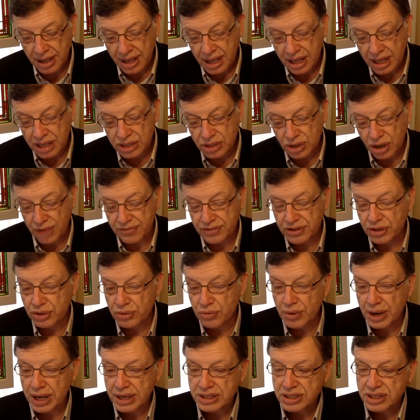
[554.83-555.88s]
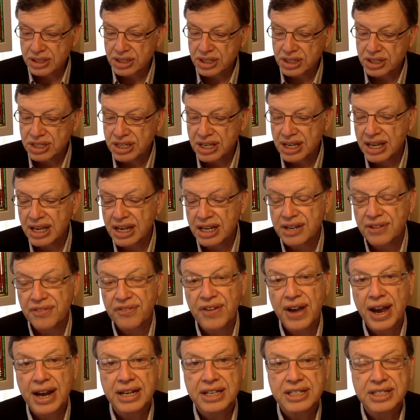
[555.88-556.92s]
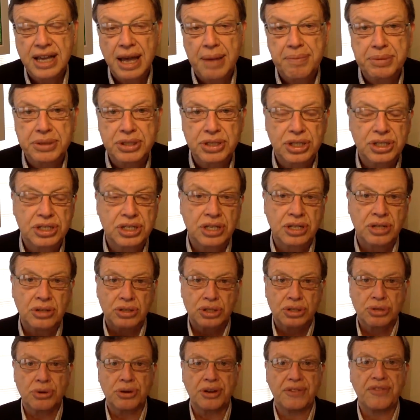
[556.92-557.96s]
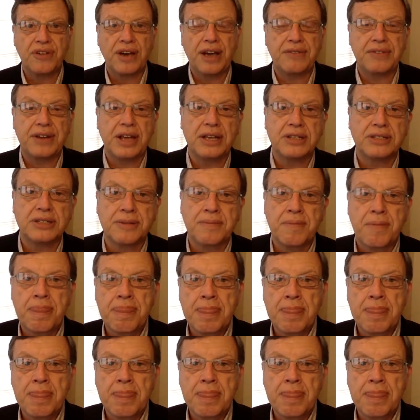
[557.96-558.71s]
it's off to the races. You see, he defined his opposition in those 35 days.